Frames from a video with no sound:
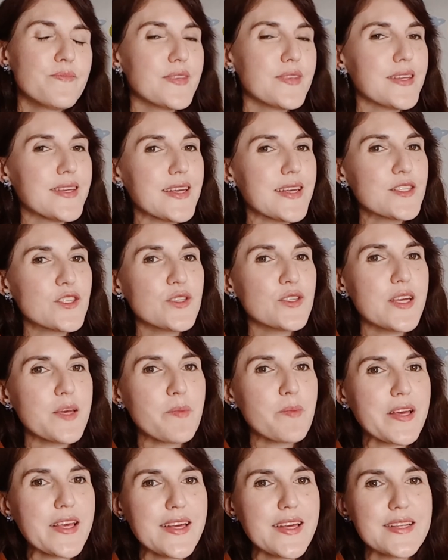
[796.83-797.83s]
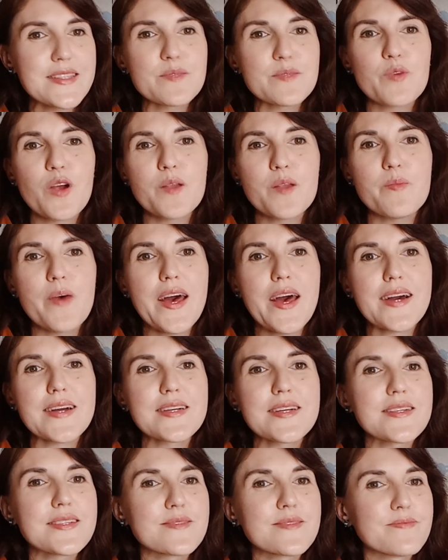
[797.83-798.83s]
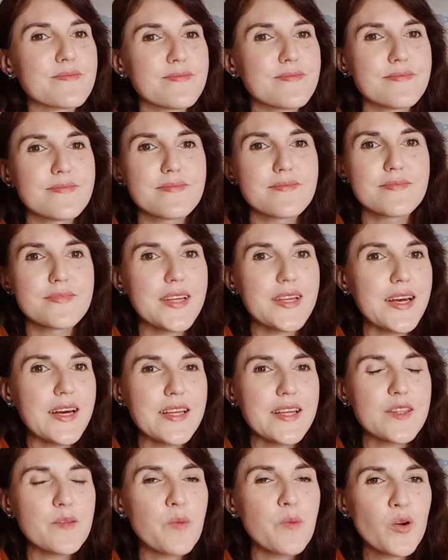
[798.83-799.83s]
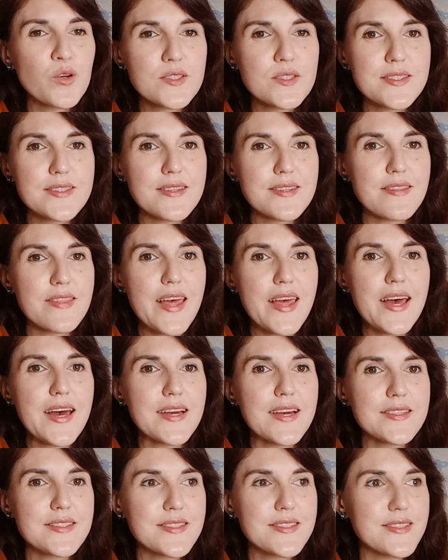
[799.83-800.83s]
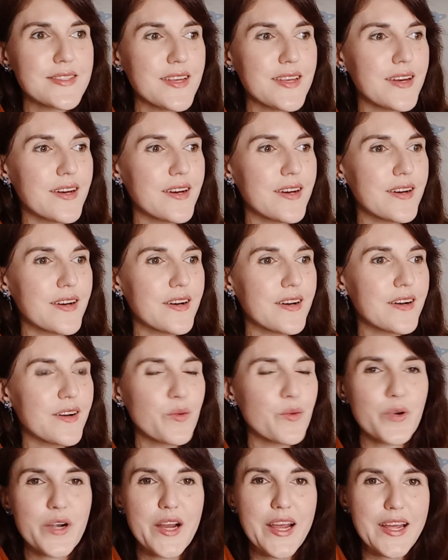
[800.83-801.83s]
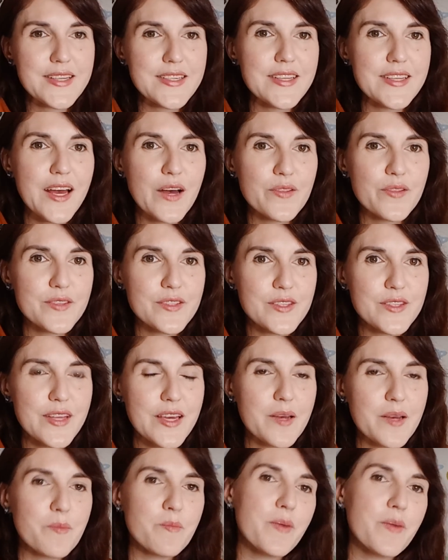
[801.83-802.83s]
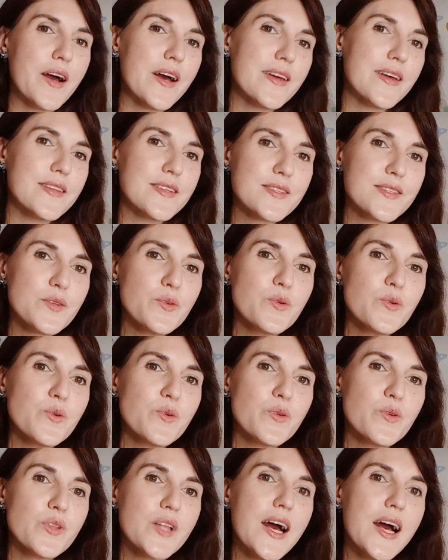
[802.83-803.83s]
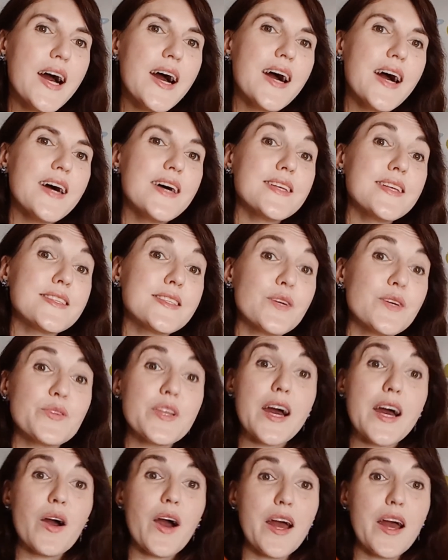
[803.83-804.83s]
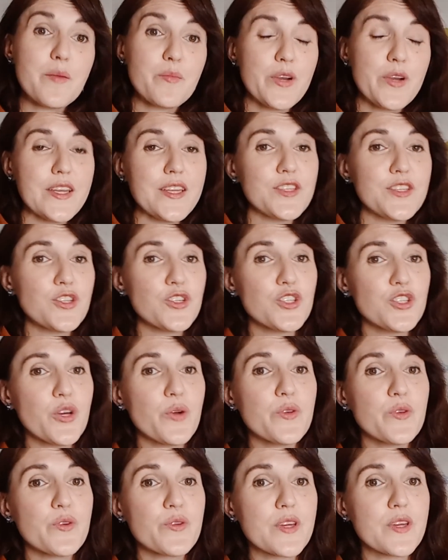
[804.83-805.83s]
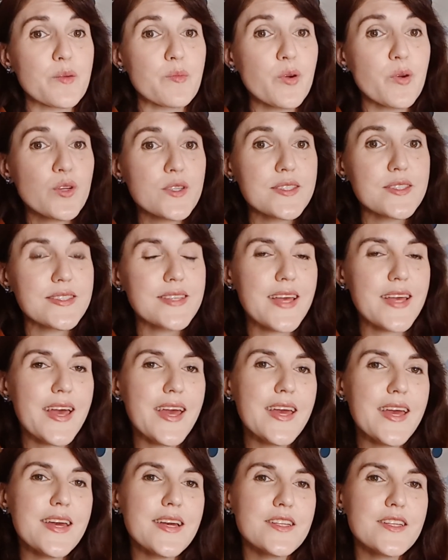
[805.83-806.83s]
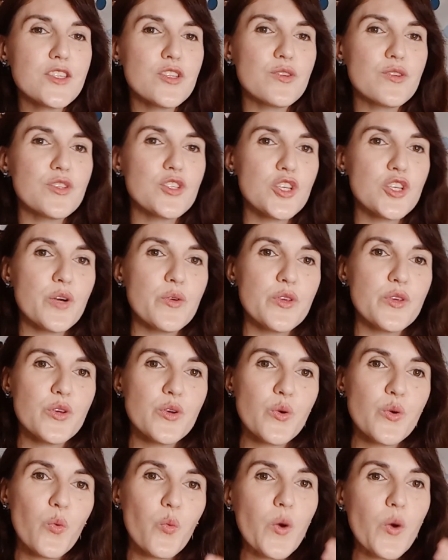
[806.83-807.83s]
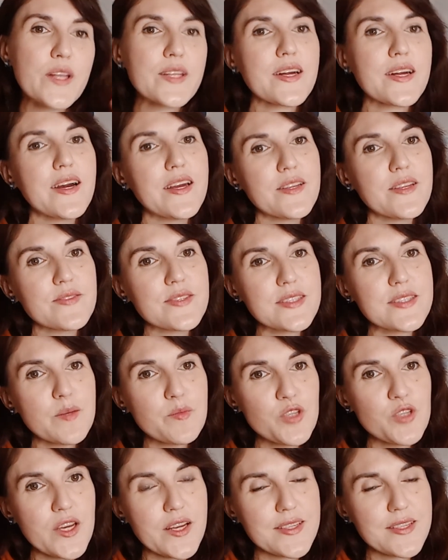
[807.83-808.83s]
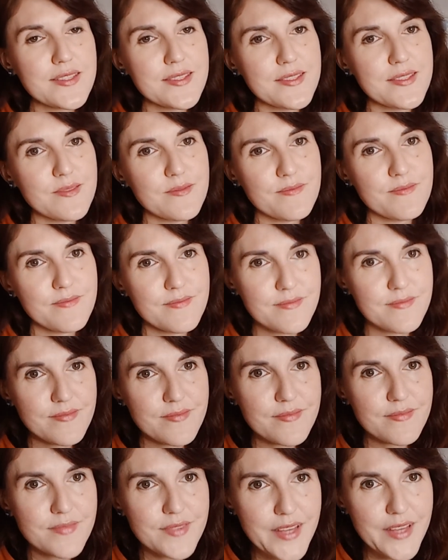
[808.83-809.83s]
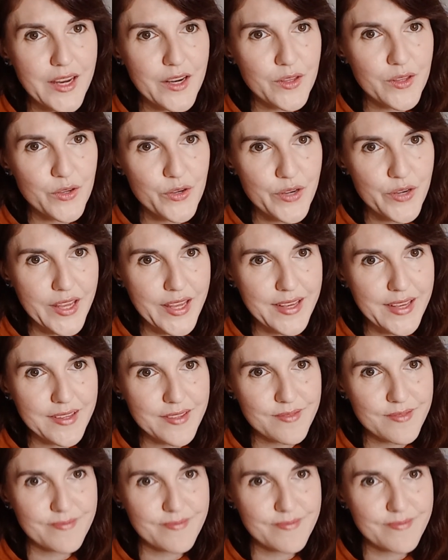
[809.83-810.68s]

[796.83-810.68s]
Yesterday, my kids brought back the books that were handed out to them by the school. So now I'm ready to show you their books and to show you what kind of subjects they are learning.